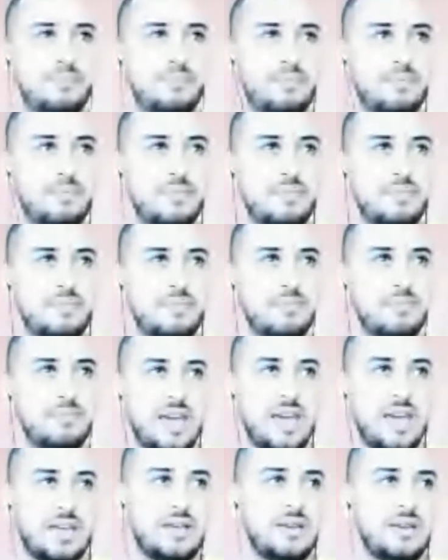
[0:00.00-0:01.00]
back
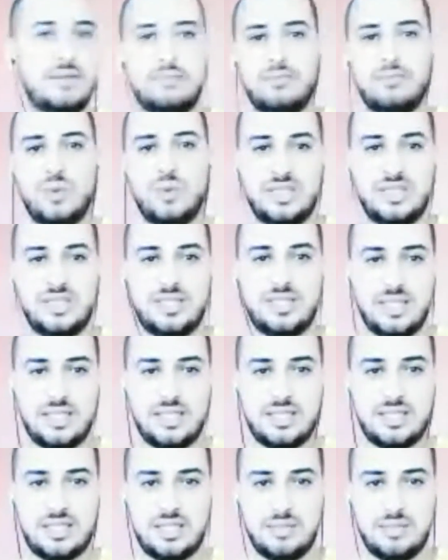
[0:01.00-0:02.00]
with
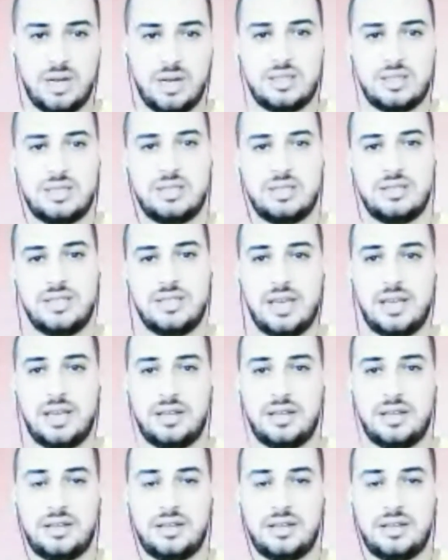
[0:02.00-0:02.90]
$60, then